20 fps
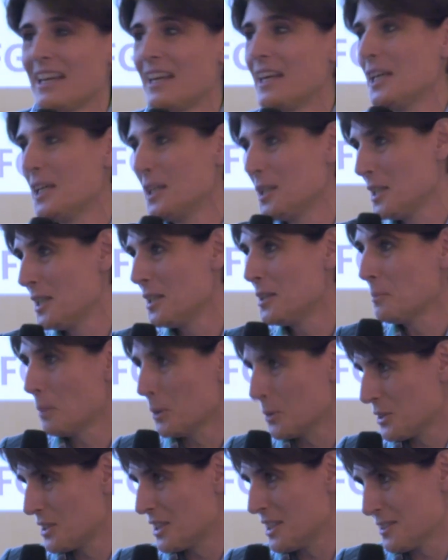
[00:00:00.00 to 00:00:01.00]
in
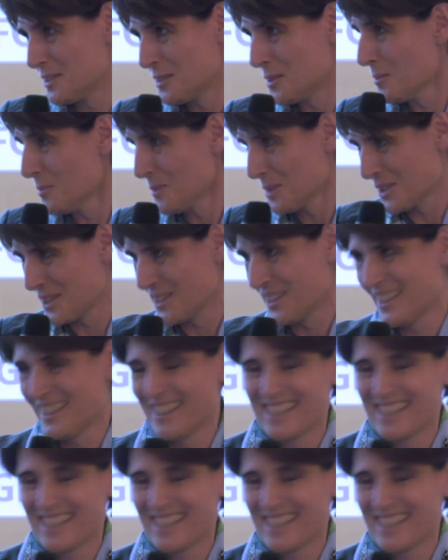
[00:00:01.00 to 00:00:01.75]
both systems.